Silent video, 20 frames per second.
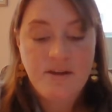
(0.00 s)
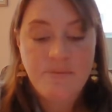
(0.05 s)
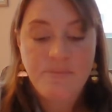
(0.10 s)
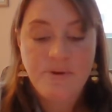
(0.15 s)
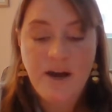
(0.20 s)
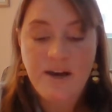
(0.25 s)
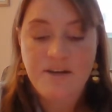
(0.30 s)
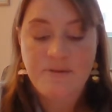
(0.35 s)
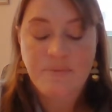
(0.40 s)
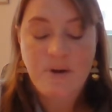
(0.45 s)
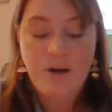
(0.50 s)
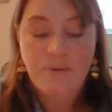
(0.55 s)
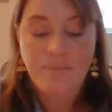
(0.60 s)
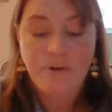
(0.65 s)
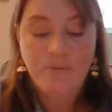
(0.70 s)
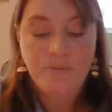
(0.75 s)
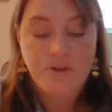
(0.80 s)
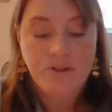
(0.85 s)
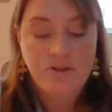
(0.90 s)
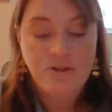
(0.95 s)
Pride
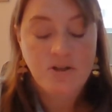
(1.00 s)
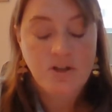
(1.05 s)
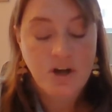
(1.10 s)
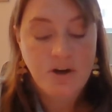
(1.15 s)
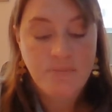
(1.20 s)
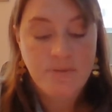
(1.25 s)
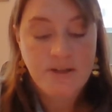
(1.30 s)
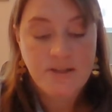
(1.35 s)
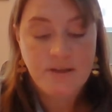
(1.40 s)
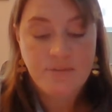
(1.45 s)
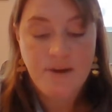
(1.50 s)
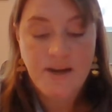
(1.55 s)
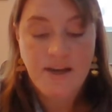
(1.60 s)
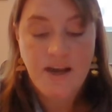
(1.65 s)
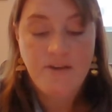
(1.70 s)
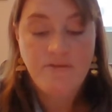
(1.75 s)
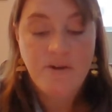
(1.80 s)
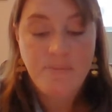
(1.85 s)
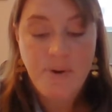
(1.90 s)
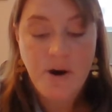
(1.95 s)
Department was determined to
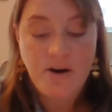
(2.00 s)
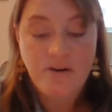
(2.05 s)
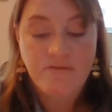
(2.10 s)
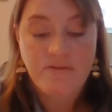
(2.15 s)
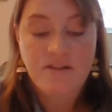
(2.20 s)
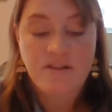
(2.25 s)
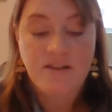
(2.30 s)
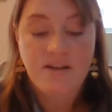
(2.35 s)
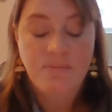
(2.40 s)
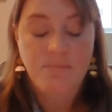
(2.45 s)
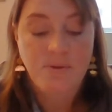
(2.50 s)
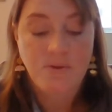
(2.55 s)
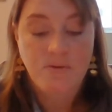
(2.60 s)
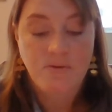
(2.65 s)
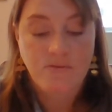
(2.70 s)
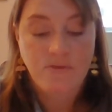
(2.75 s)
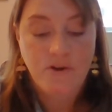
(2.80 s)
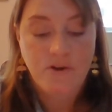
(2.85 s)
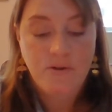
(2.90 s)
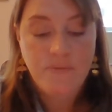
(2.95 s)
make every part of the city
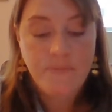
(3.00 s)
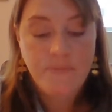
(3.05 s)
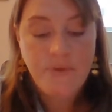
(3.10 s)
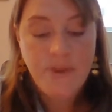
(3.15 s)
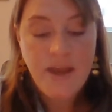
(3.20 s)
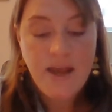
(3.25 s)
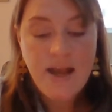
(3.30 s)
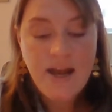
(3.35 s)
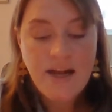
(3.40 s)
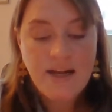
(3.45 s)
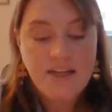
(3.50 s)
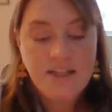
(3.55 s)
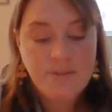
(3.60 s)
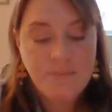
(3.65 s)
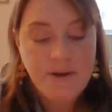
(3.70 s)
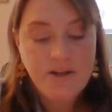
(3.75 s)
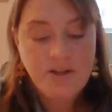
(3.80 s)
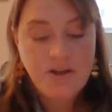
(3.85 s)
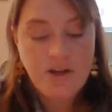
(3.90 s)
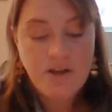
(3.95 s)
beautiful,
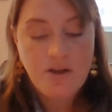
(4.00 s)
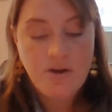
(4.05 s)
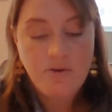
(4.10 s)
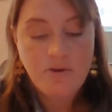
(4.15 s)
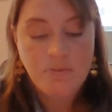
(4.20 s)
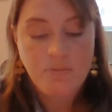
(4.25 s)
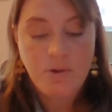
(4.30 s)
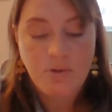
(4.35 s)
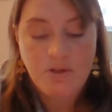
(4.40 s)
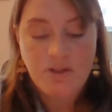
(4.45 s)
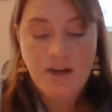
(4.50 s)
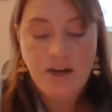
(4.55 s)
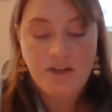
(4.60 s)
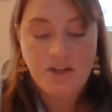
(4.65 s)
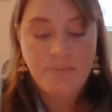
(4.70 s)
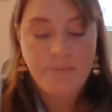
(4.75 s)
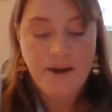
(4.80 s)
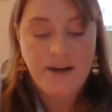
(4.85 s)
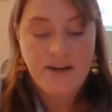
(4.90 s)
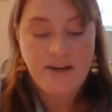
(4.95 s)
especially those most
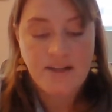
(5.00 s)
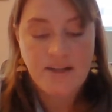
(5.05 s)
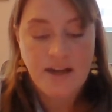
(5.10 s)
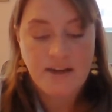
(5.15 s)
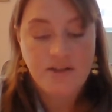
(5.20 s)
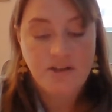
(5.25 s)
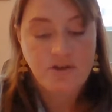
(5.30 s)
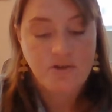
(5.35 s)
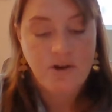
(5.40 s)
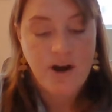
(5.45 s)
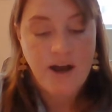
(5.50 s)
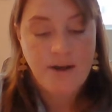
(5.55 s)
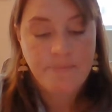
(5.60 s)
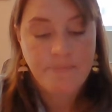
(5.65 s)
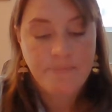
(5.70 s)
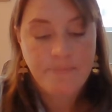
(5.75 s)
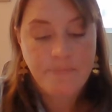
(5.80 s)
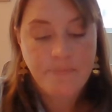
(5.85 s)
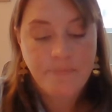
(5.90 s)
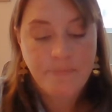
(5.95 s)
touched by neglect and
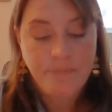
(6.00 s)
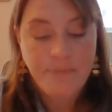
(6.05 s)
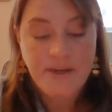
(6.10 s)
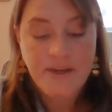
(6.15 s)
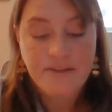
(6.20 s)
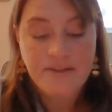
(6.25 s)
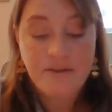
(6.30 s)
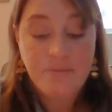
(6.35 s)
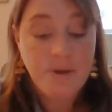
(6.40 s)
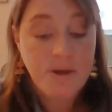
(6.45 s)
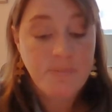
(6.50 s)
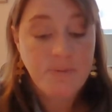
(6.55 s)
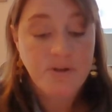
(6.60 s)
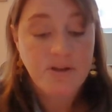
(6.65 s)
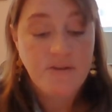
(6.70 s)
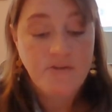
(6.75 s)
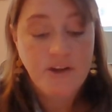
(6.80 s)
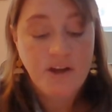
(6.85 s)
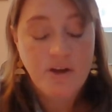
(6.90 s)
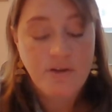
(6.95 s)
crime, because the people
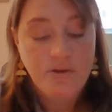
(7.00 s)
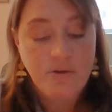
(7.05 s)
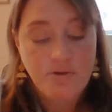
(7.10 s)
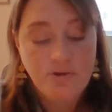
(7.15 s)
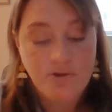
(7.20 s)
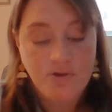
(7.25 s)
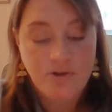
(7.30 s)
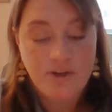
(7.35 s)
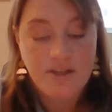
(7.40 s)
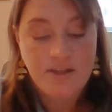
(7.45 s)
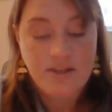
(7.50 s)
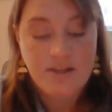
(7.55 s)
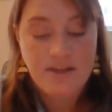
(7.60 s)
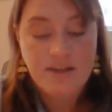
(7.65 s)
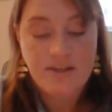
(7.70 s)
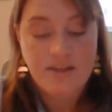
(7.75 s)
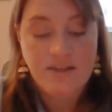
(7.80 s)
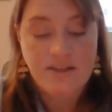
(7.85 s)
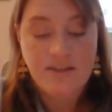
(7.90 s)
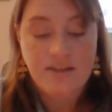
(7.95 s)
living on those streets
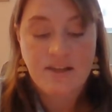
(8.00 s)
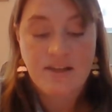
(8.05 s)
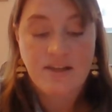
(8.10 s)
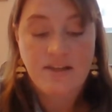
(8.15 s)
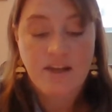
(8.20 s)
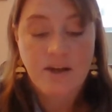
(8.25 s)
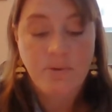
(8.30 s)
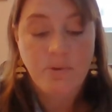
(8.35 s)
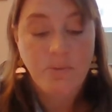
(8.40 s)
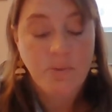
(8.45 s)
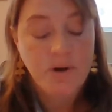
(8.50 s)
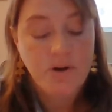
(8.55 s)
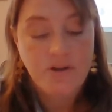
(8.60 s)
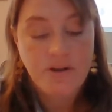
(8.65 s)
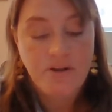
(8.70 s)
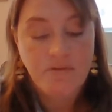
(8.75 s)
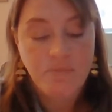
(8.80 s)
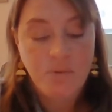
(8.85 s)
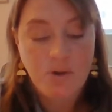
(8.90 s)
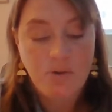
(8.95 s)
needed to see that they were
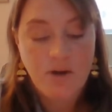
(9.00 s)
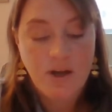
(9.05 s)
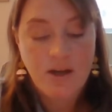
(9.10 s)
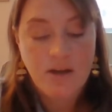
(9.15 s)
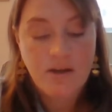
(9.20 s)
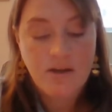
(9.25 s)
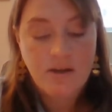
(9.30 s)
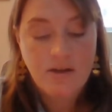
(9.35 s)
worthy of beauty.